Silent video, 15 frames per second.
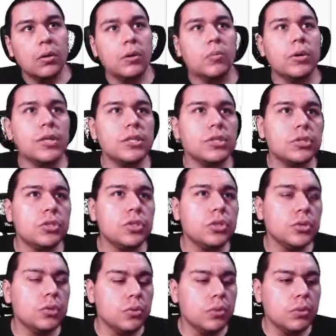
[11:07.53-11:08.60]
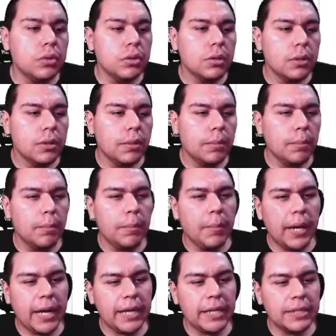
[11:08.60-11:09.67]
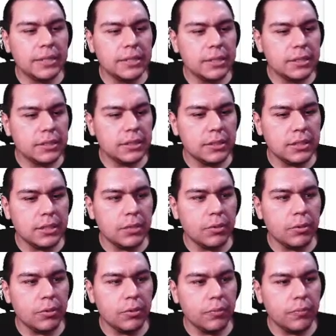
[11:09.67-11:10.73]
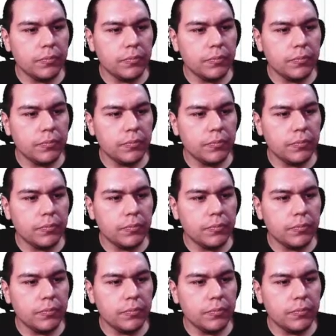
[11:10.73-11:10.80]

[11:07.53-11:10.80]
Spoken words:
What is 2 minus 0?